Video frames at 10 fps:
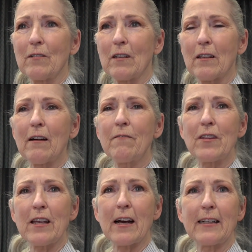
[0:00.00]
loved
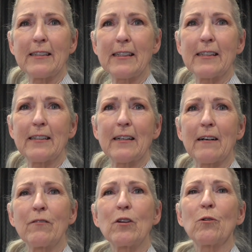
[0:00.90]
the idea
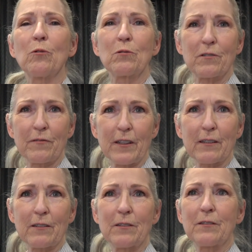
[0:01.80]
of the older
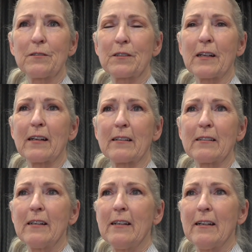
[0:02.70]
vehicles and
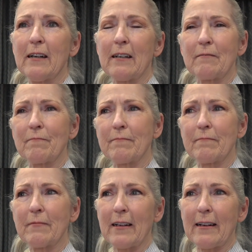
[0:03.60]

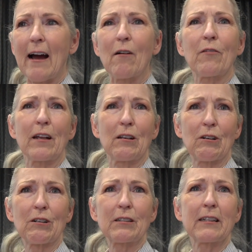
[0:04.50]
how they
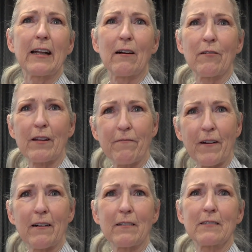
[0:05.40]
looked and how they
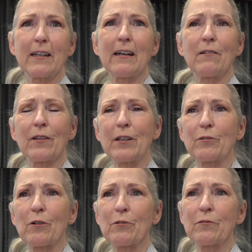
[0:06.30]
felt and how they
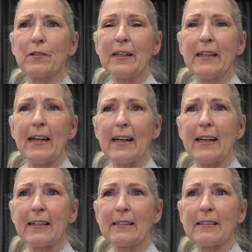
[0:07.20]
drove.
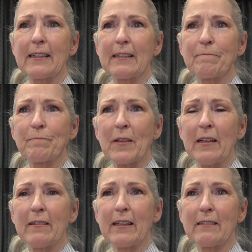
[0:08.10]
And
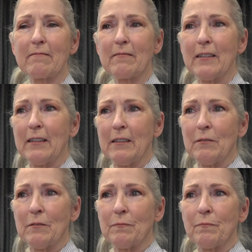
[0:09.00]
then
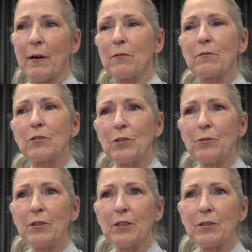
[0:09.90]
about
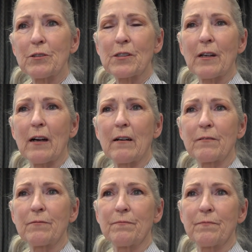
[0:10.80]
2 years,
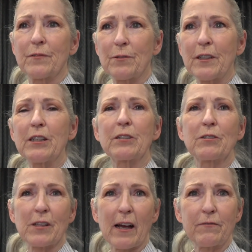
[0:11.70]
3
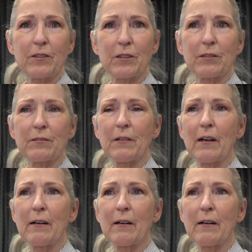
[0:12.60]
years after